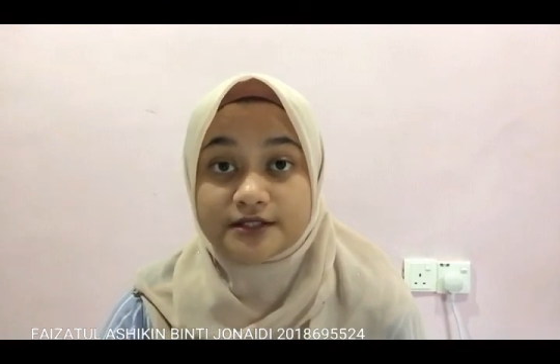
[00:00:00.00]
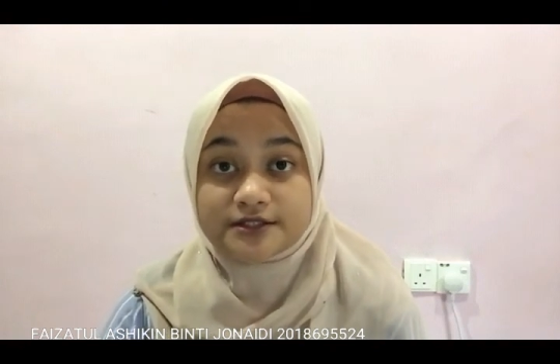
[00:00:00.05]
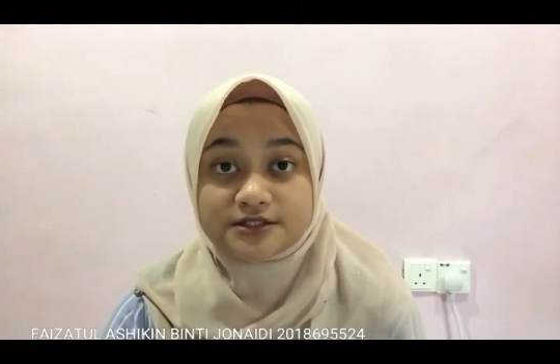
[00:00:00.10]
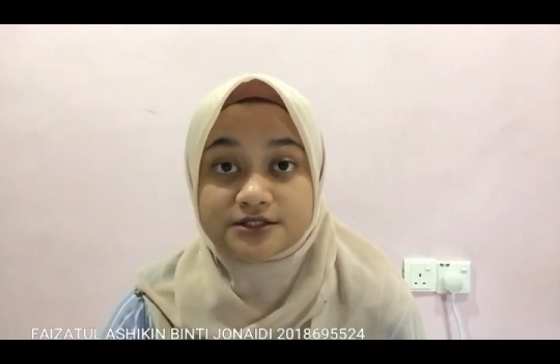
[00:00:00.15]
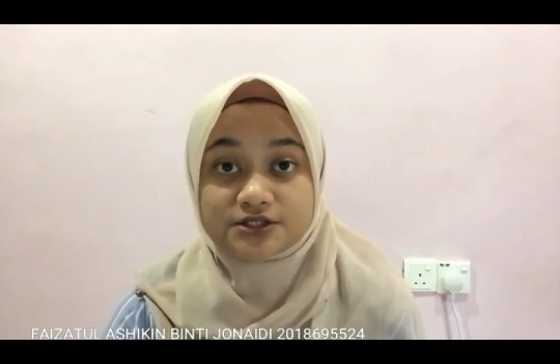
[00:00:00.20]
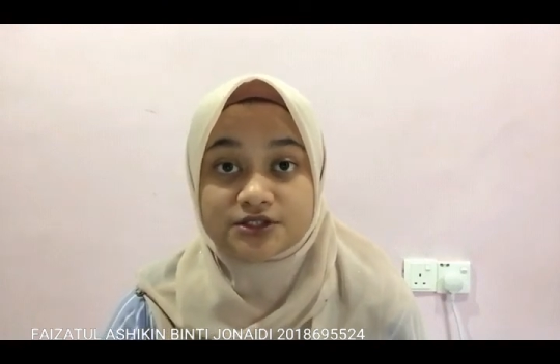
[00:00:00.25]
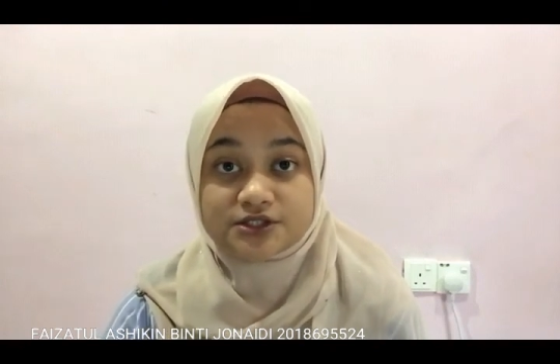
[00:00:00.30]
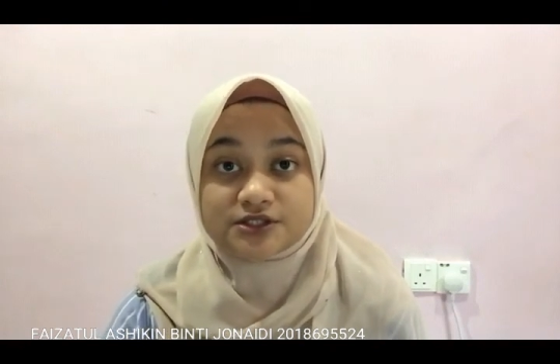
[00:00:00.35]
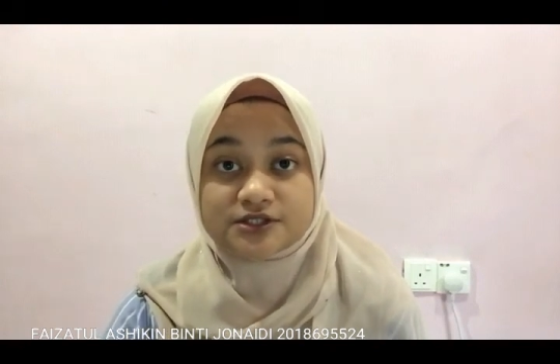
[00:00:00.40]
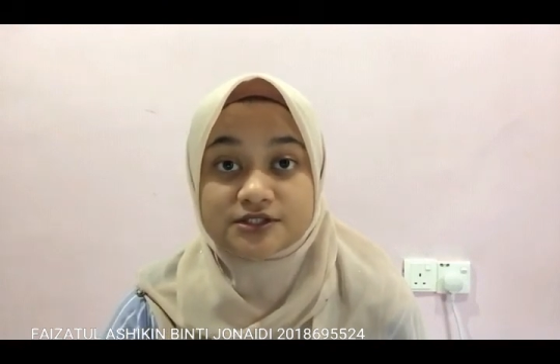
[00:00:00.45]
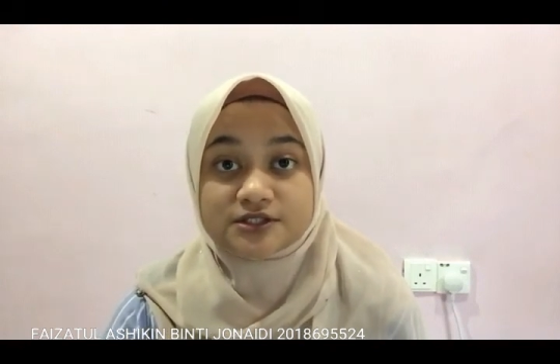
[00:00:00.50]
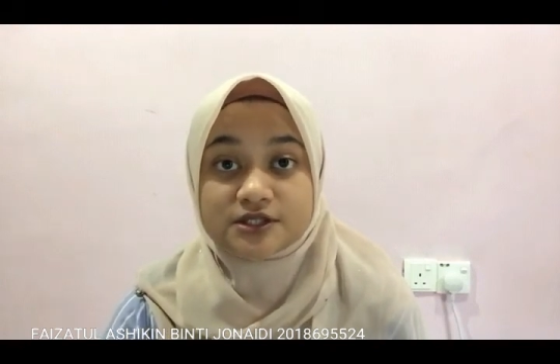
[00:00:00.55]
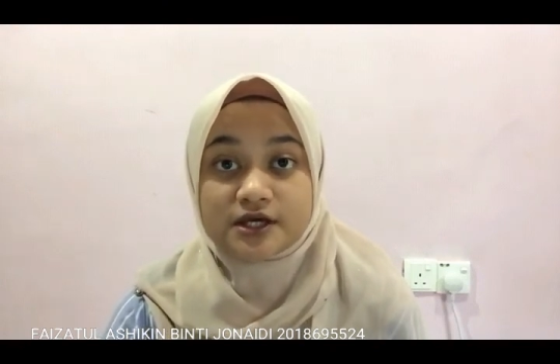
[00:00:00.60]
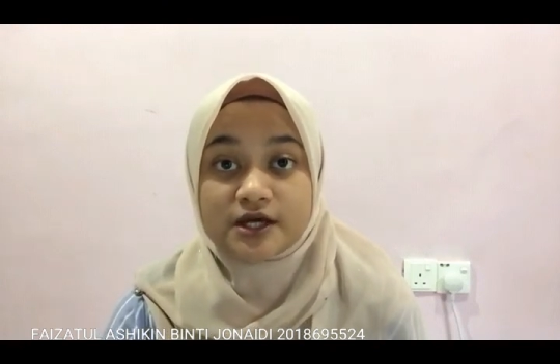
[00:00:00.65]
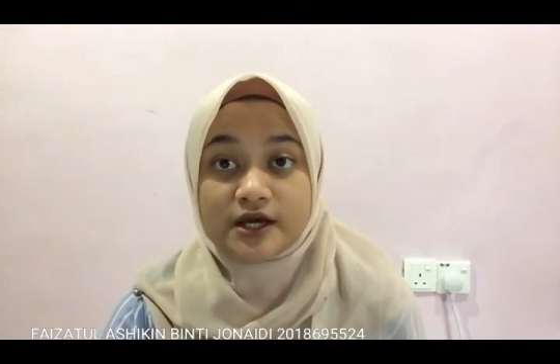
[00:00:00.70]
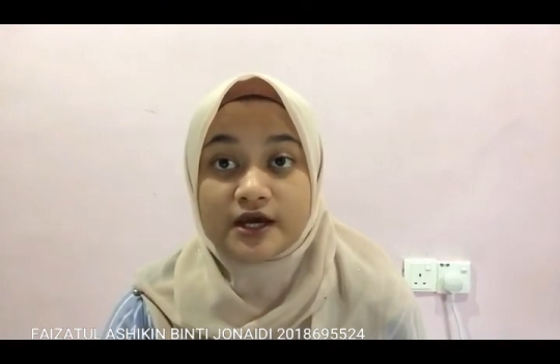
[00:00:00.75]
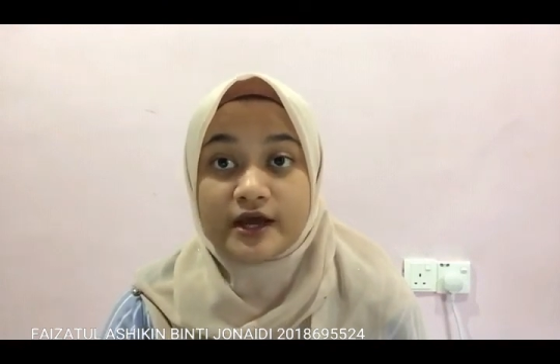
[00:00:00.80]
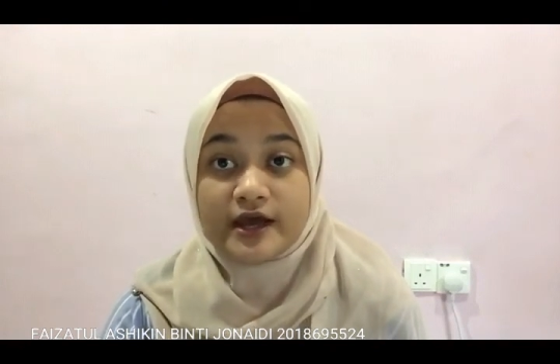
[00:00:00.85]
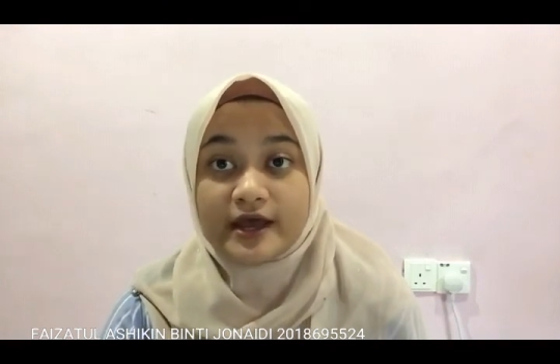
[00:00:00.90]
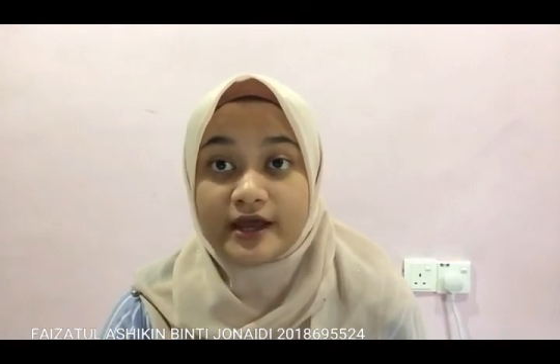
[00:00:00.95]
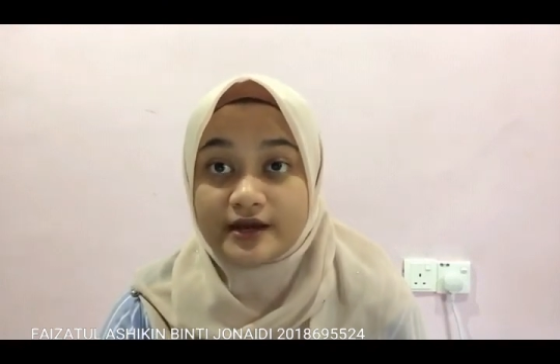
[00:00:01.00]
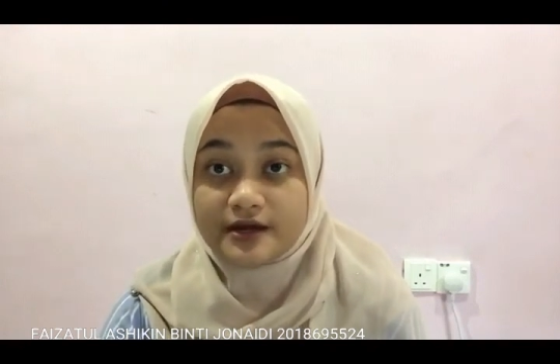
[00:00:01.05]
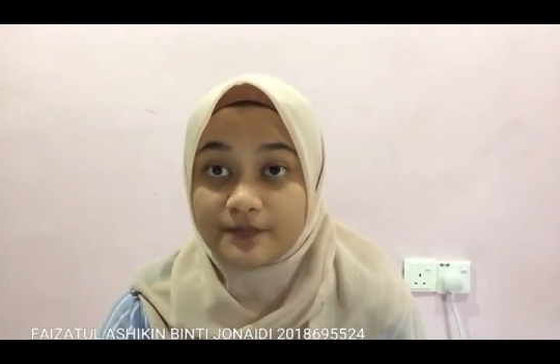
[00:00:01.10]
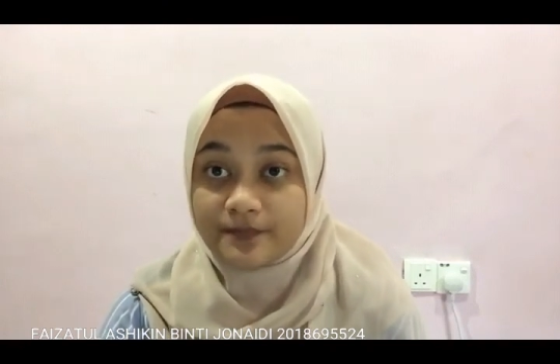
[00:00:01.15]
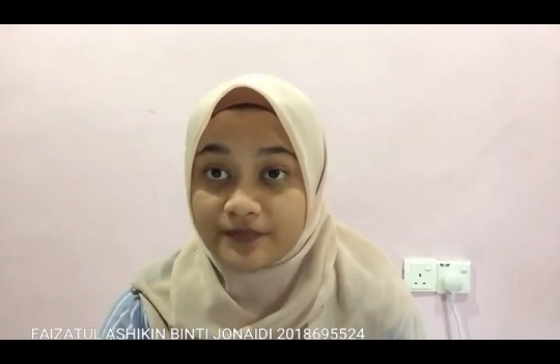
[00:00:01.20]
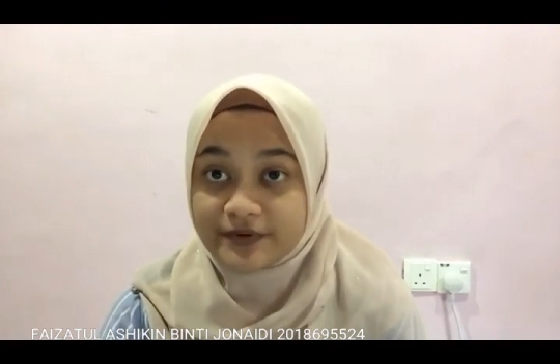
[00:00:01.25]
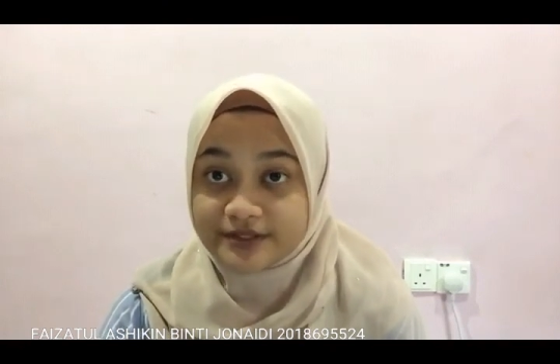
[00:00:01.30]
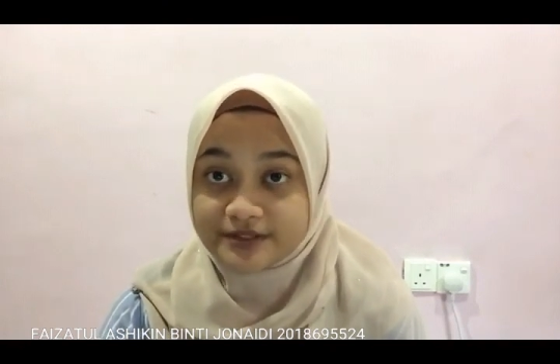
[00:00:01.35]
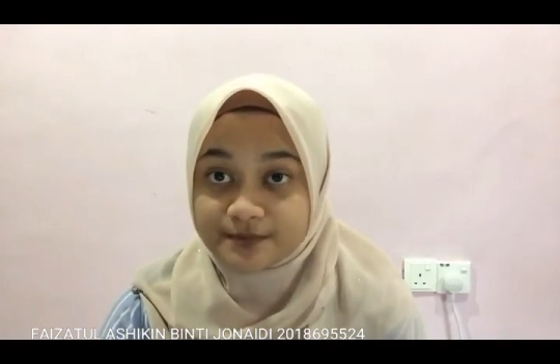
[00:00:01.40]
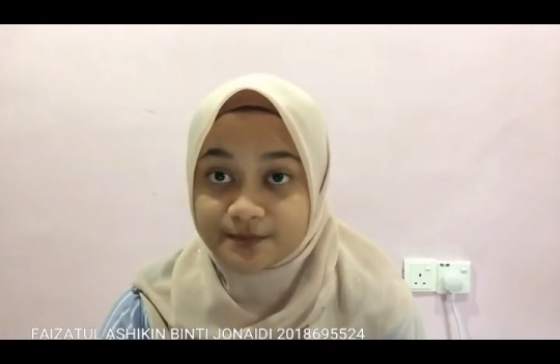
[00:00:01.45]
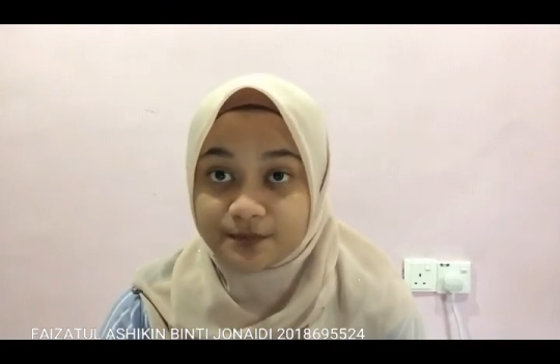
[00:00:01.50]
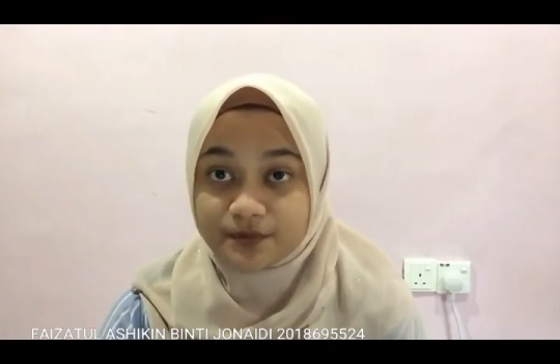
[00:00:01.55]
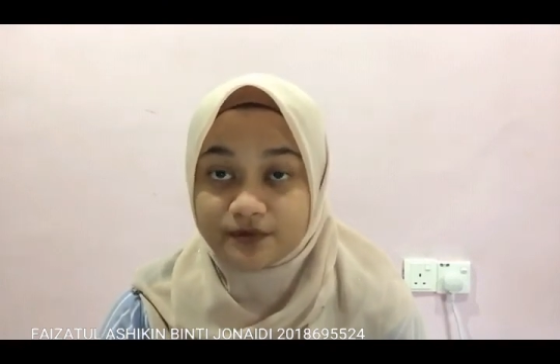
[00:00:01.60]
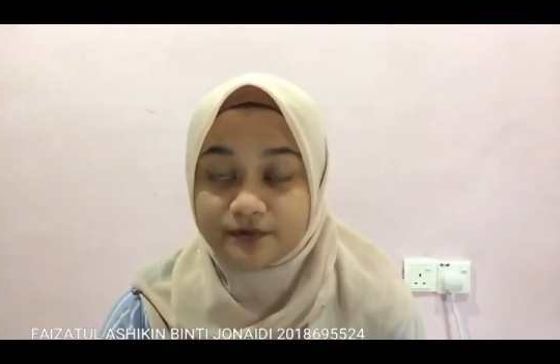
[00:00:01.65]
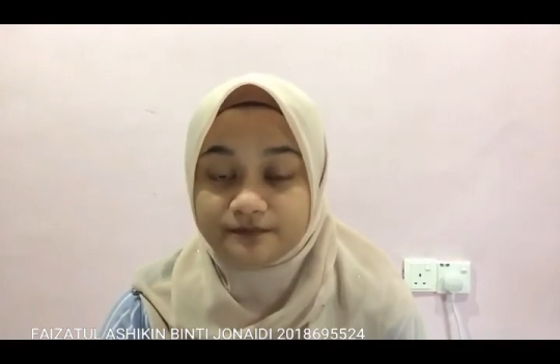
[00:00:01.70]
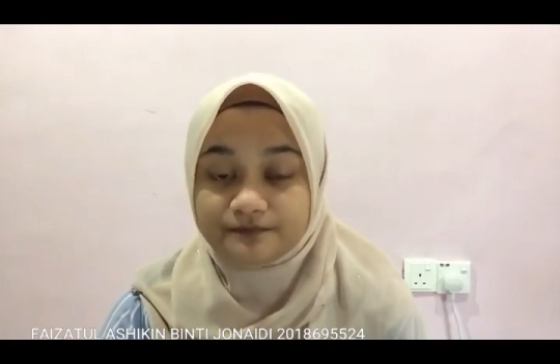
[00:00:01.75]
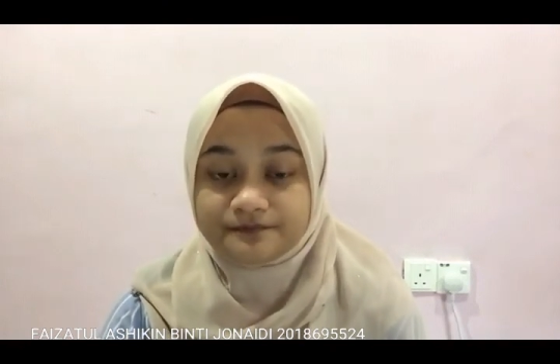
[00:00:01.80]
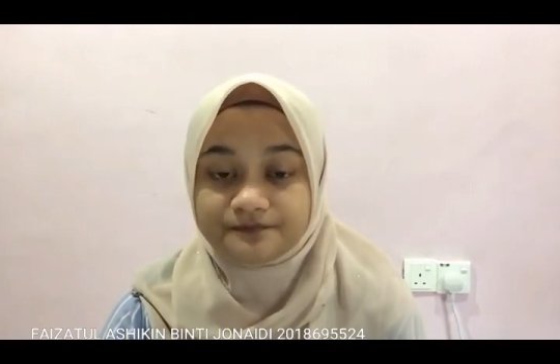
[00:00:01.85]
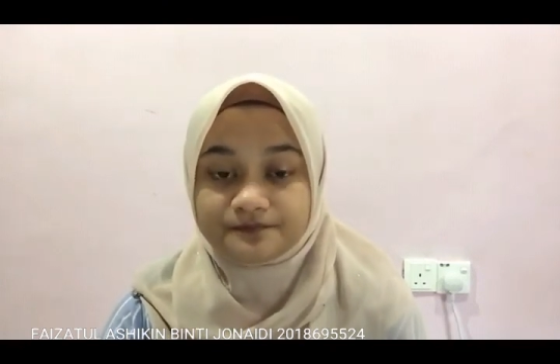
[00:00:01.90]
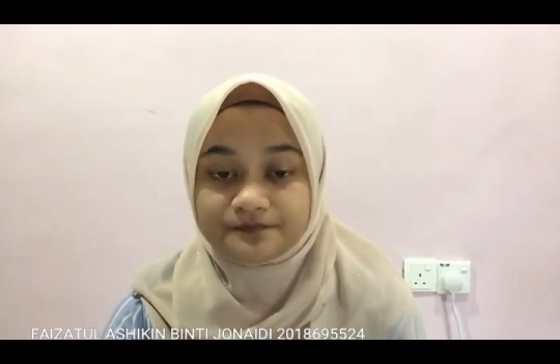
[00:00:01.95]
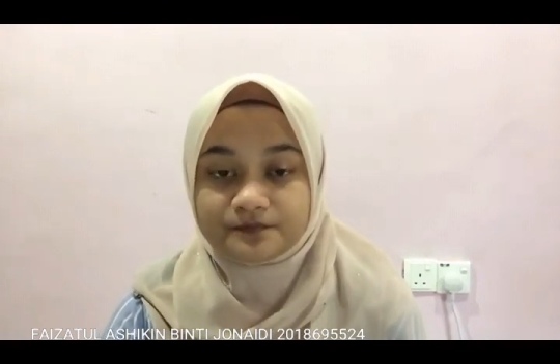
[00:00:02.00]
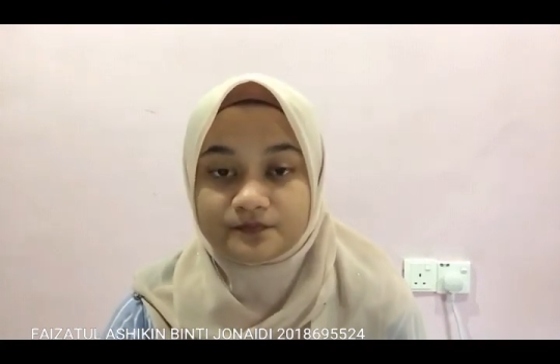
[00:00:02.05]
interest and the principal.